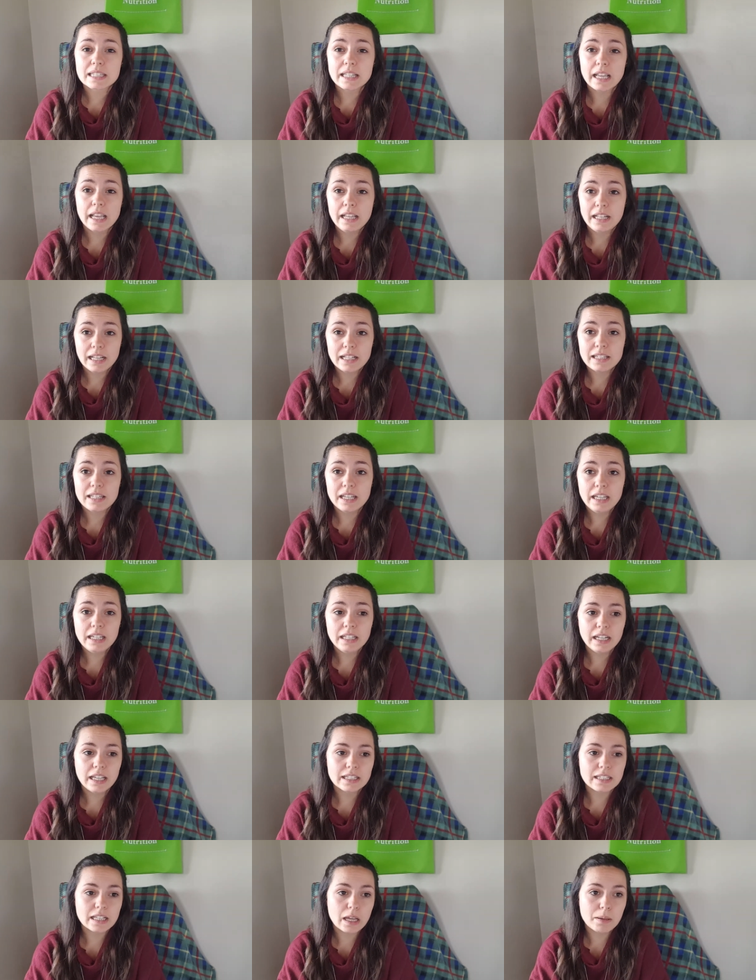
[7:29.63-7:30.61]
take
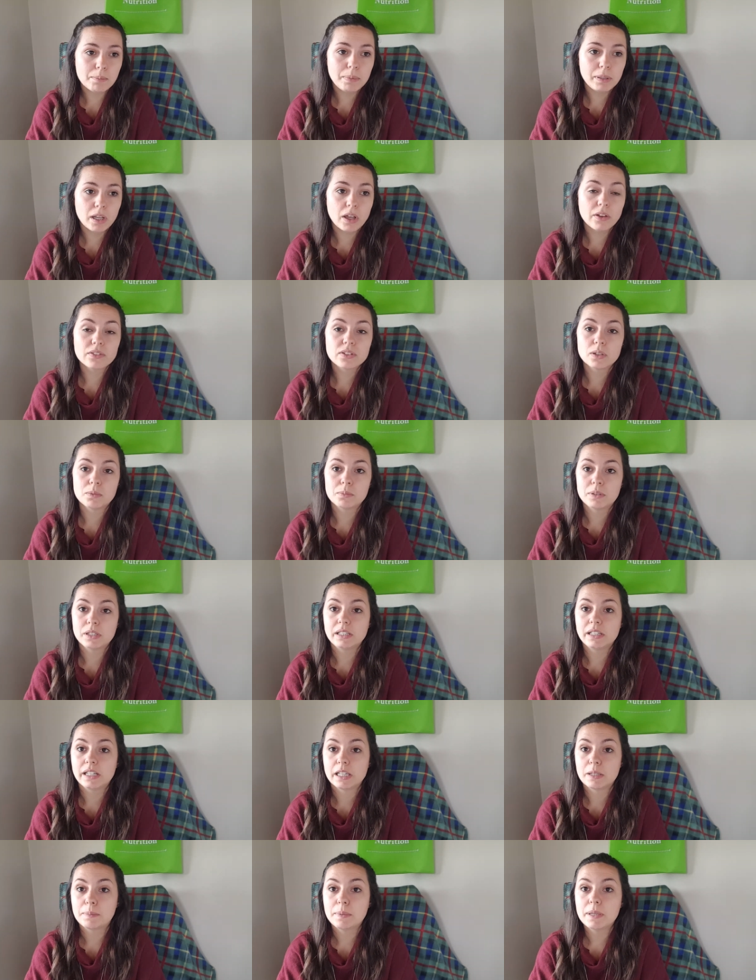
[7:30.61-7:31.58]
an example of something
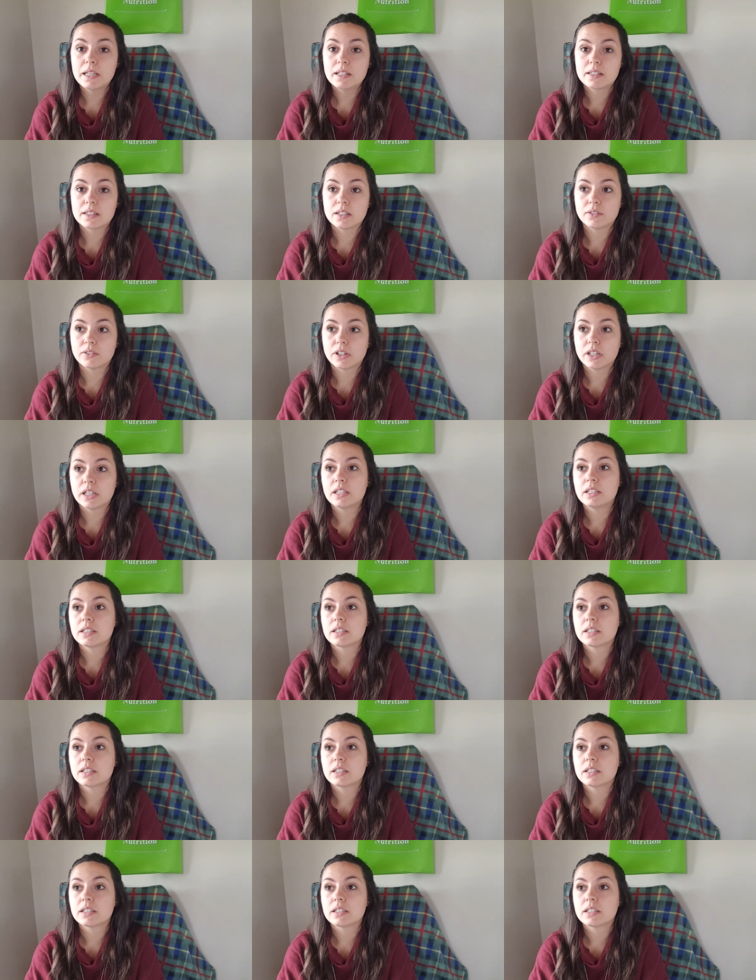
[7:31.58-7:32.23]
like pizza, right?